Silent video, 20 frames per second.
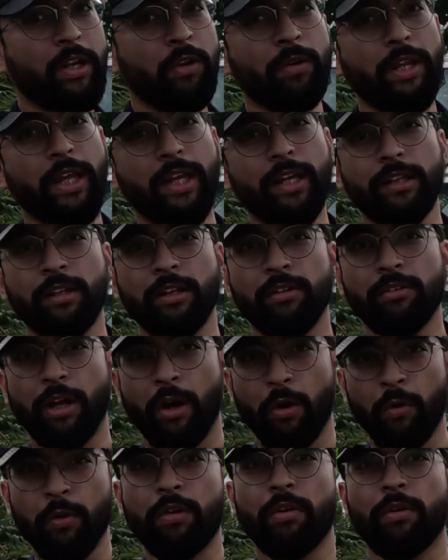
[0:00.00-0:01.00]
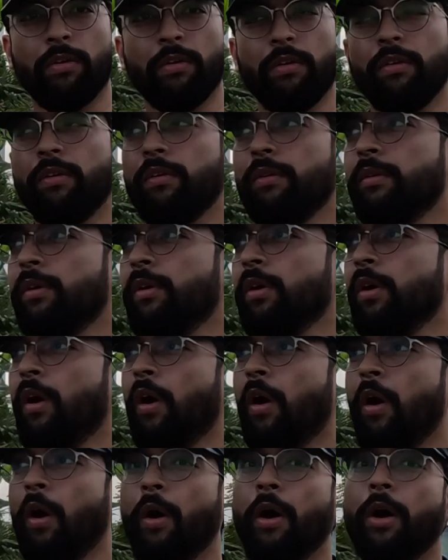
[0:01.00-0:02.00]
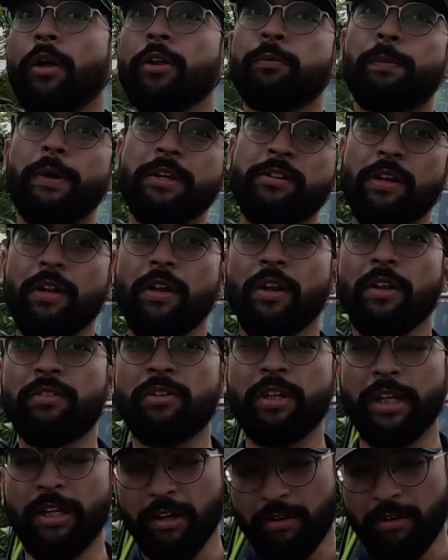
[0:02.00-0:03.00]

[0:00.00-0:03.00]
you take this out, especially on city